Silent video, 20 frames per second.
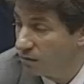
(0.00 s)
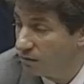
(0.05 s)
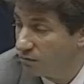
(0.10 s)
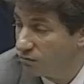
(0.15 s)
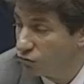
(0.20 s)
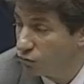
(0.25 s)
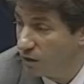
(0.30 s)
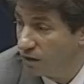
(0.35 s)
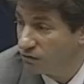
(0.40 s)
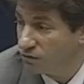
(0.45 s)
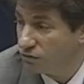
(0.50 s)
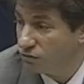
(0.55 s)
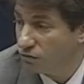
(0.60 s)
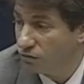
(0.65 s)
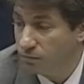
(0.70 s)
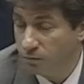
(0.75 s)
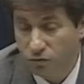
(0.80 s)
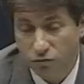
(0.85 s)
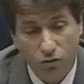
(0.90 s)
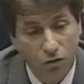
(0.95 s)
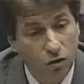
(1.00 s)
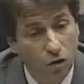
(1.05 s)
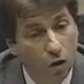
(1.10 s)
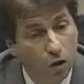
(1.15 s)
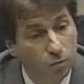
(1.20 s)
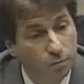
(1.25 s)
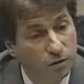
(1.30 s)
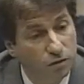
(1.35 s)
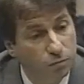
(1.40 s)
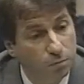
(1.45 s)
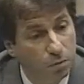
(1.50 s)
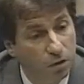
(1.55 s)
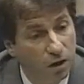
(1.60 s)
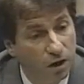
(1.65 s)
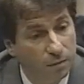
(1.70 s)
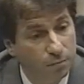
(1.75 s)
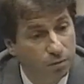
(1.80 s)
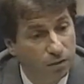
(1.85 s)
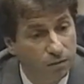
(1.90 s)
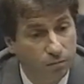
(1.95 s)
traces of Mr. Goldman's
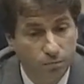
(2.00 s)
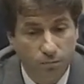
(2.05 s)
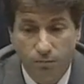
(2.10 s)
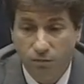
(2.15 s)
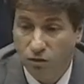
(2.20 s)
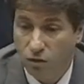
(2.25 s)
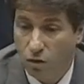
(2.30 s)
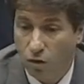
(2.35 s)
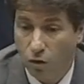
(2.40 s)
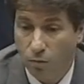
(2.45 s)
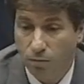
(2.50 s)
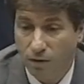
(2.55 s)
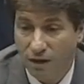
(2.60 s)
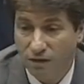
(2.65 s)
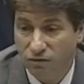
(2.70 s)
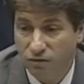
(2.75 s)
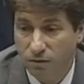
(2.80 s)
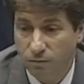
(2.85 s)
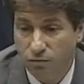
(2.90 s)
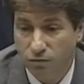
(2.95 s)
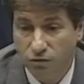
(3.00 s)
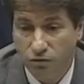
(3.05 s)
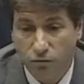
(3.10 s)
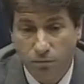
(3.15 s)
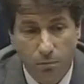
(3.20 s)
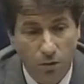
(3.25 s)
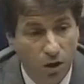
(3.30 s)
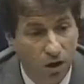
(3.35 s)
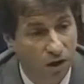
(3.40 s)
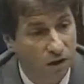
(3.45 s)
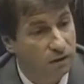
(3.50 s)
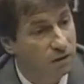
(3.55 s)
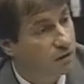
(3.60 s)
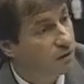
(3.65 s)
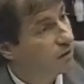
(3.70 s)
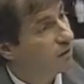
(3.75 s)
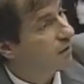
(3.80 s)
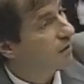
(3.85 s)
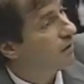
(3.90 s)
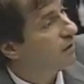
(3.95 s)
blood, but Nicole Brown Simpson's blood
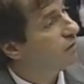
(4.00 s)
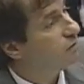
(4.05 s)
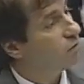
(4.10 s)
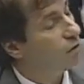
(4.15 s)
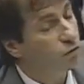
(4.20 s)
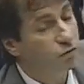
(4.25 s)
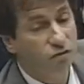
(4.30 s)
in those